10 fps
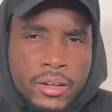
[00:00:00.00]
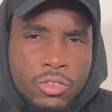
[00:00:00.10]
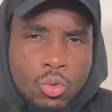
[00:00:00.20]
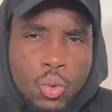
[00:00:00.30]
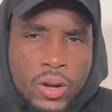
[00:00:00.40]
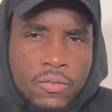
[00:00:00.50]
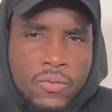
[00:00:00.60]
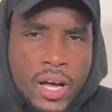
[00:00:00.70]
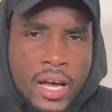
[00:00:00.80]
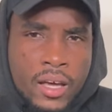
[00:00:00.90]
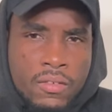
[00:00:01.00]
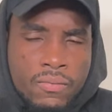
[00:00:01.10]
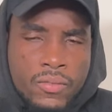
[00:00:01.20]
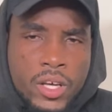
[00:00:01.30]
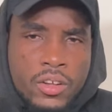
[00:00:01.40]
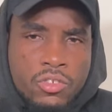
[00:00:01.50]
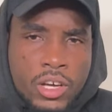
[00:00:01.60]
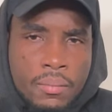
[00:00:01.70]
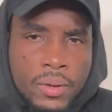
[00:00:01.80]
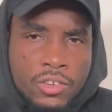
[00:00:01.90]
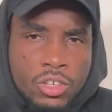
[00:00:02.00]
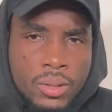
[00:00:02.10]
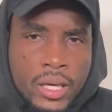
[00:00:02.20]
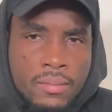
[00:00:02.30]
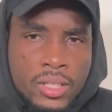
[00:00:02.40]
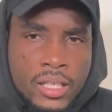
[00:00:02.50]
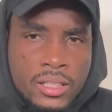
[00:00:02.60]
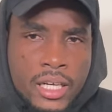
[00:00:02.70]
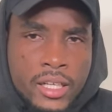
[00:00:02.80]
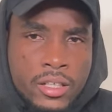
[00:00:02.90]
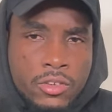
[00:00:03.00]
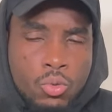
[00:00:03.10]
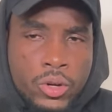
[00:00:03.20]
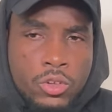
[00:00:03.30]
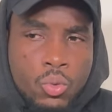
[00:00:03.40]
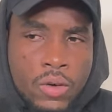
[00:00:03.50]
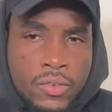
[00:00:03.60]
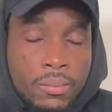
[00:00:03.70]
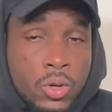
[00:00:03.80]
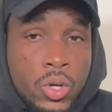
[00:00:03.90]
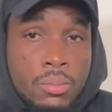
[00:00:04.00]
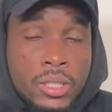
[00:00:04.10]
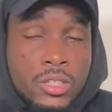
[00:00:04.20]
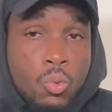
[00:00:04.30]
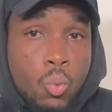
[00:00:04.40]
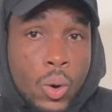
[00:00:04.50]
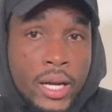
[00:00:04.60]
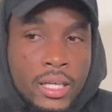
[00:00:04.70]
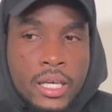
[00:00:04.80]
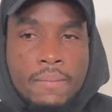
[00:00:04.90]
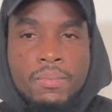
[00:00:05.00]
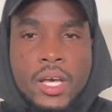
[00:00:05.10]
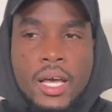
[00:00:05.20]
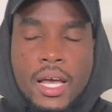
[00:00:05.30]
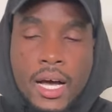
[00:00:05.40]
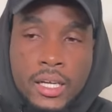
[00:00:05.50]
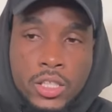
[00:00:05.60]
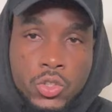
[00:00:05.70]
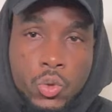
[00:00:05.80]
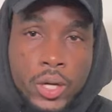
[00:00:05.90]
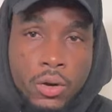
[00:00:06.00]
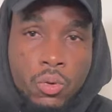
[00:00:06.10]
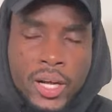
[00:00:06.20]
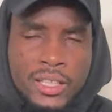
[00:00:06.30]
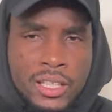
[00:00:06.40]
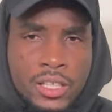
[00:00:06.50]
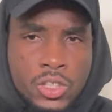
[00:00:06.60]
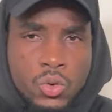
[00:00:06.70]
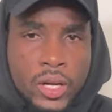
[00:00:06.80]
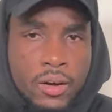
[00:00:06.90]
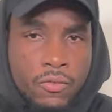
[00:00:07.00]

in 25 championship games and starting 22 of them. He only missed one game and he scored a goal. I think he scored a